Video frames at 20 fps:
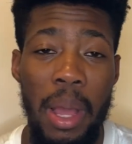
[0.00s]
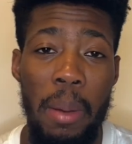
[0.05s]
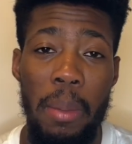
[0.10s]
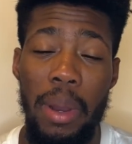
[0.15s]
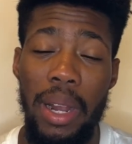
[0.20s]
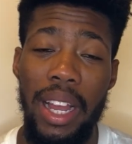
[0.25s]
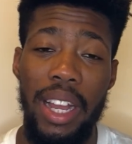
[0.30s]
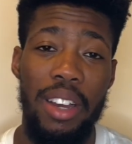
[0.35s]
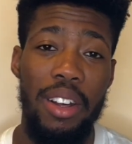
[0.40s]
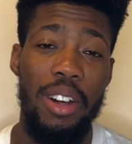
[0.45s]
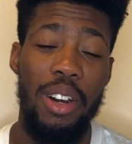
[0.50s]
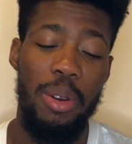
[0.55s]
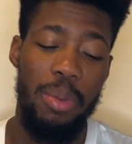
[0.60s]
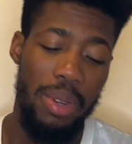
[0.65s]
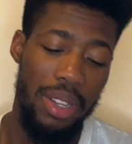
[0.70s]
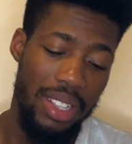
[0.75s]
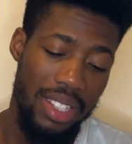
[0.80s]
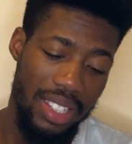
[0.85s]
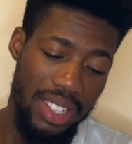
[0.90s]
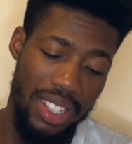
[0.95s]
But like
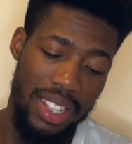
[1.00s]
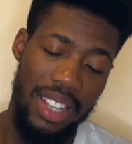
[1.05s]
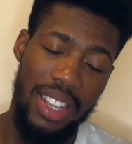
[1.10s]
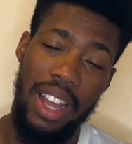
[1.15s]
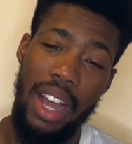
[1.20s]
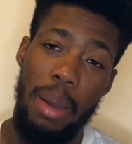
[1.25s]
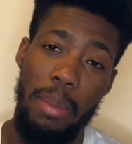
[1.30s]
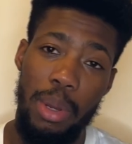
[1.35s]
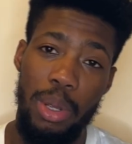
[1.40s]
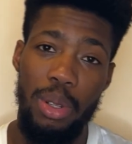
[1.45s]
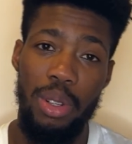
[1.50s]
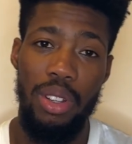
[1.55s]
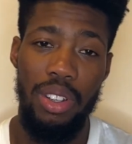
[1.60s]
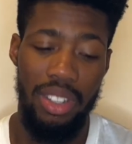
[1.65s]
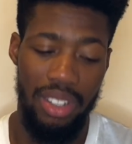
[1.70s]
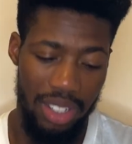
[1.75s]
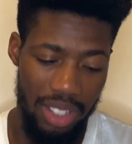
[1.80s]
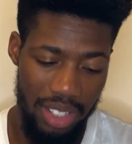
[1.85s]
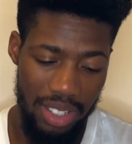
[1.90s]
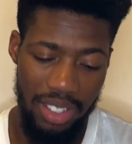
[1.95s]
always, I'm gonna do
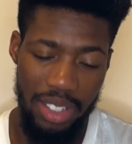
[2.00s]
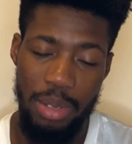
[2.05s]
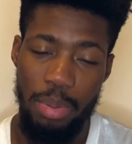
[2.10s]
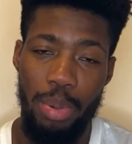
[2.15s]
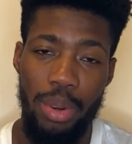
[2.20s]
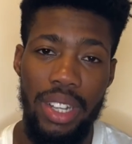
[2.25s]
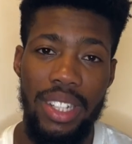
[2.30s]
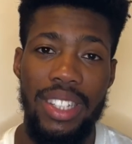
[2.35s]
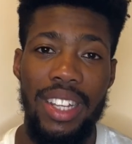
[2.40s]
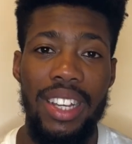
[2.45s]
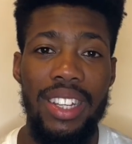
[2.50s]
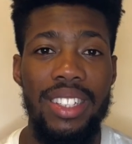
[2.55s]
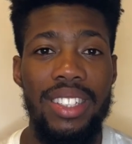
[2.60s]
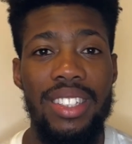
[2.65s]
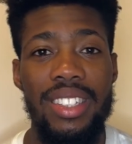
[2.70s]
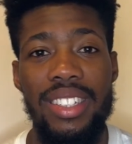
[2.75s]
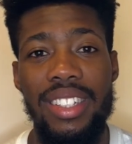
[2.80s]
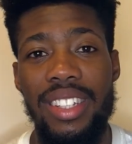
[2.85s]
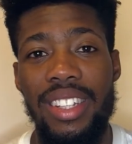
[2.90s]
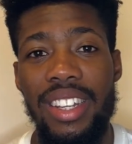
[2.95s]
the spray
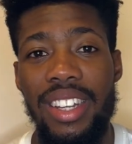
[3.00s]
test.